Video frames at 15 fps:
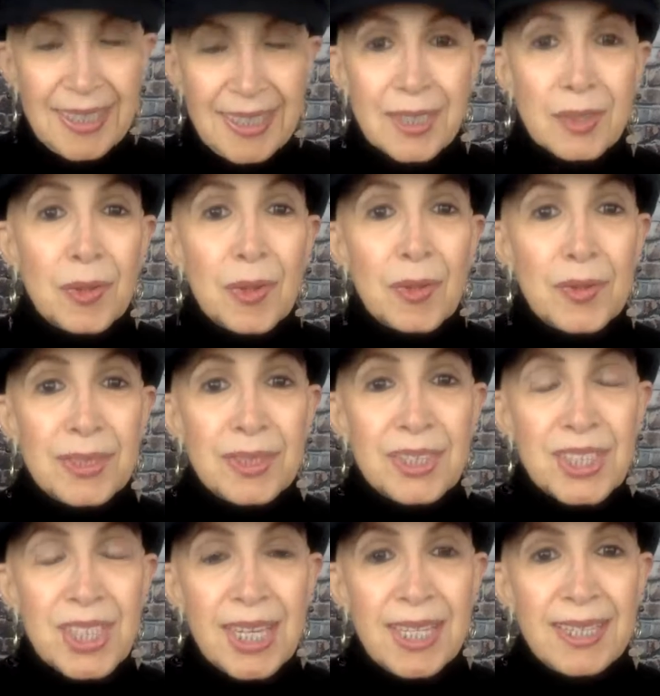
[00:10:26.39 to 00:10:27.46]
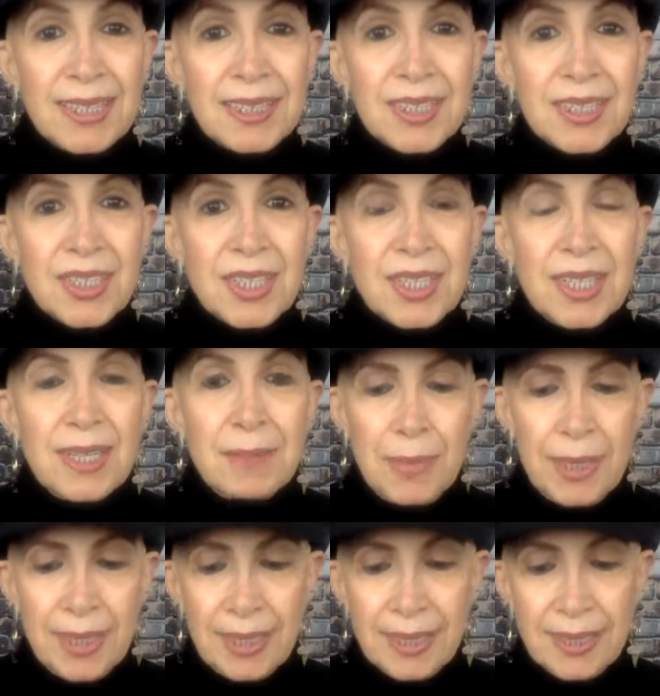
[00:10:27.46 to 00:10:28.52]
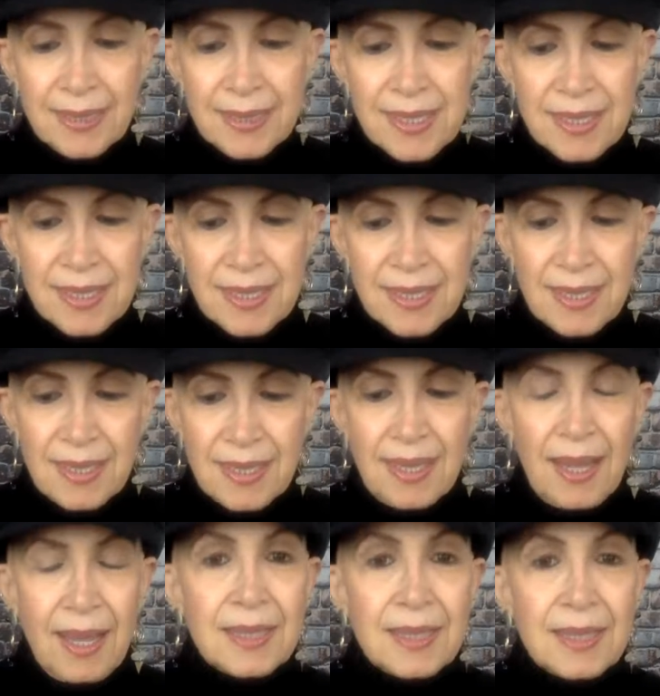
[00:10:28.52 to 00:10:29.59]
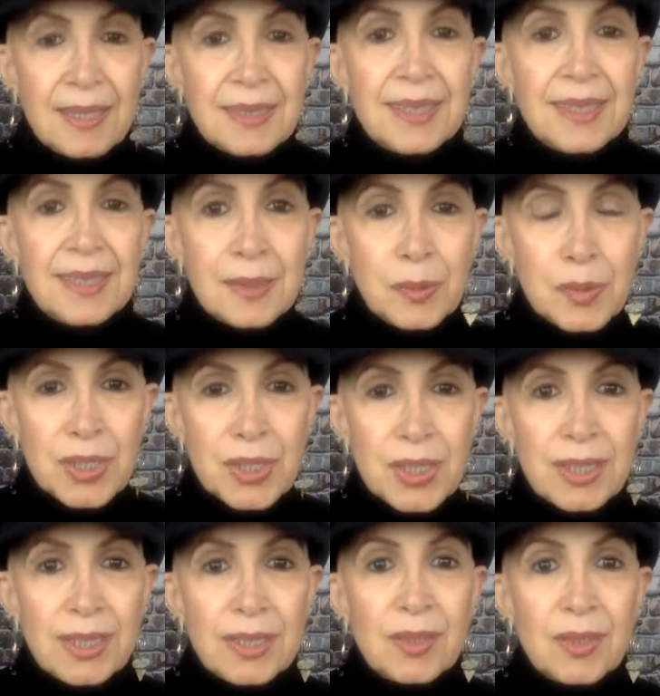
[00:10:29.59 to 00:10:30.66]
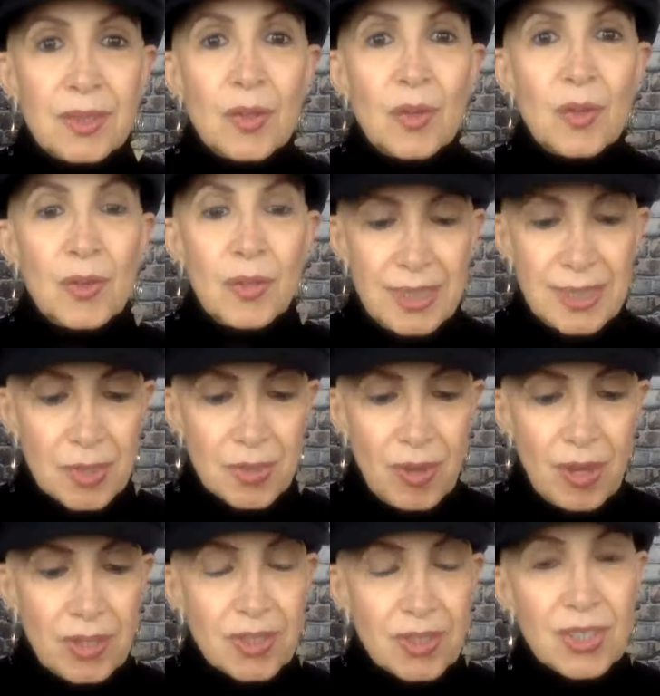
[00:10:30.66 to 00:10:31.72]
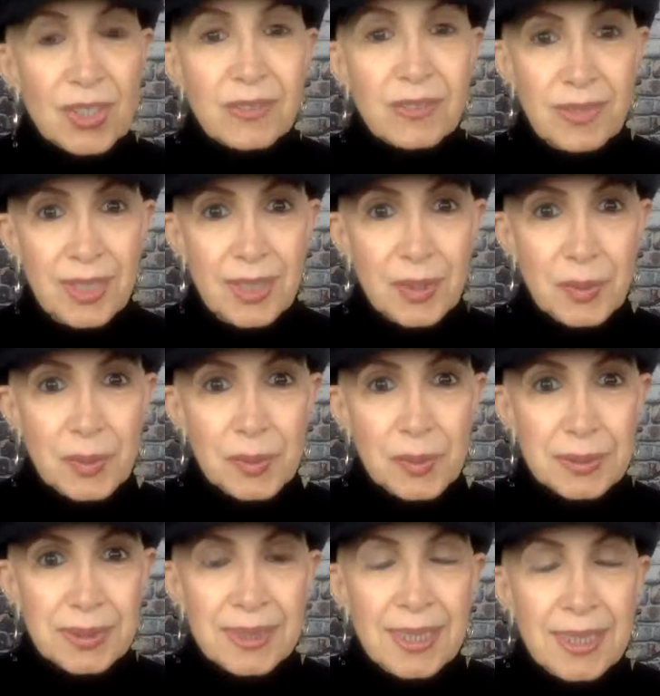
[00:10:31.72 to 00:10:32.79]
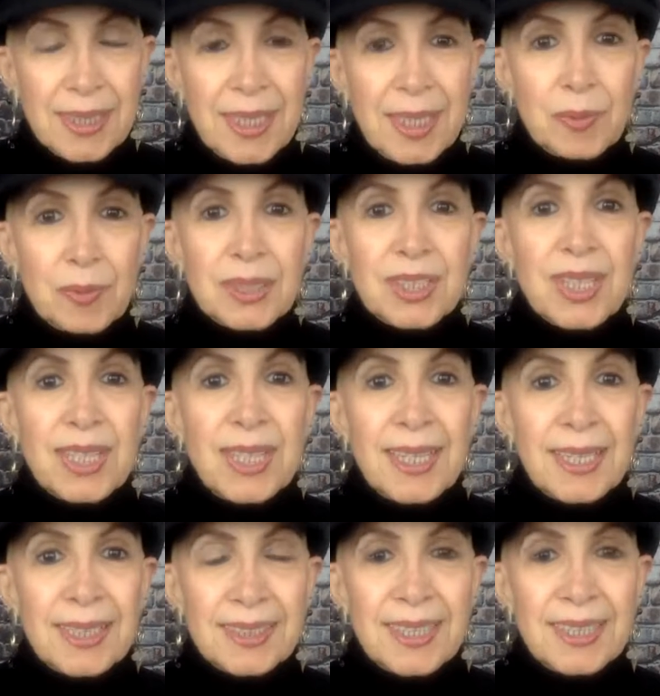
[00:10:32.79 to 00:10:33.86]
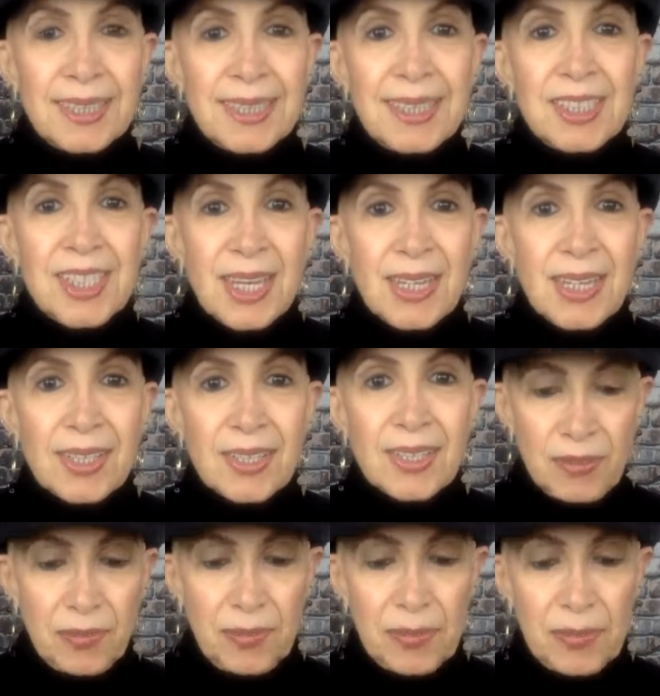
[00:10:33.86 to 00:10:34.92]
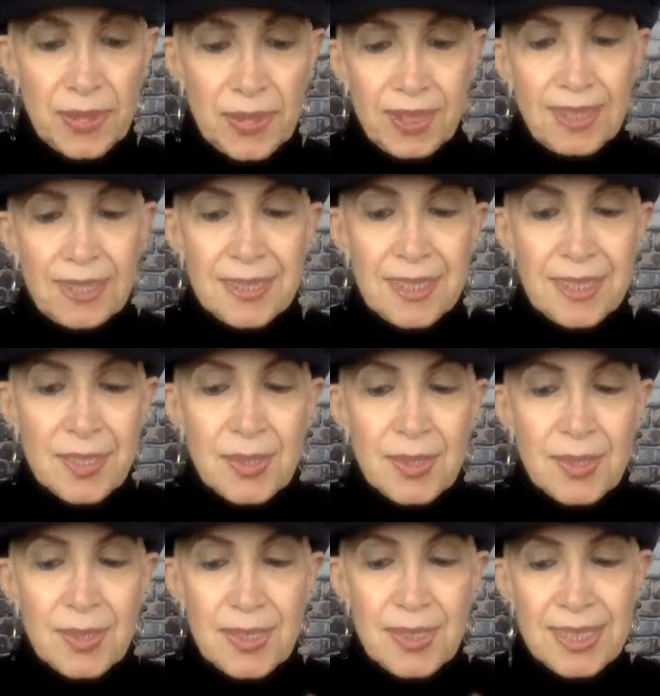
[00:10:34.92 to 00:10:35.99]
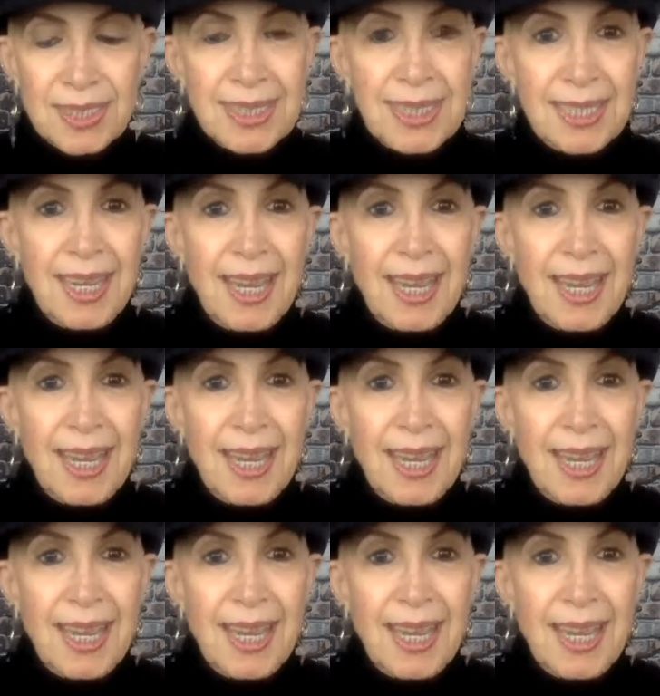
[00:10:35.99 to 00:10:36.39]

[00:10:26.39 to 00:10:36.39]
Growth and change means a dissolution or a destruction of the old, which then can engender fear and uncertainty